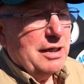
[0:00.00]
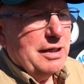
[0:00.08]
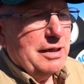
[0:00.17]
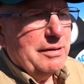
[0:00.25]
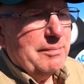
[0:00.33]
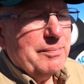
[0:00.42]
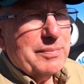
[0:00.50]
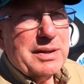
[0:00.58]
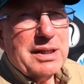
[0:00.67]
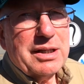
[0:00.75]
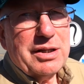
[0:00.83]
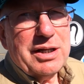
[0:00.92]

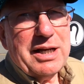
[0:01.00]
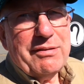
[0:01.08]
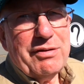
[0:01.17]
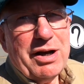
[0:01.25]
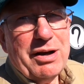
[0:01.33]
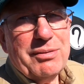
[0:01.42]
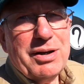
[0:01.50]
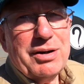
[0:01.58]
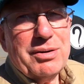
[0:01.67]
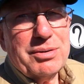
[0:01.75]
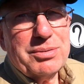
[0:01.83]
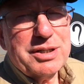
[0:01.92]
Um, gonna have a hot
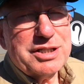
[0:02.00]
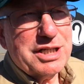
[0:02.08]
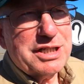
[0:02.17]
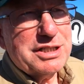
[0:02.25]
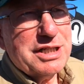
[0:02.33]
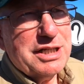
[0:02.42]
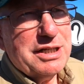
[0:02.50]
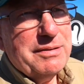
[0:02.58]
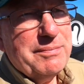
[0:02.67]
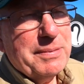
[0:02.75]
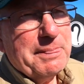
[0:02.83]
rod O three sixty.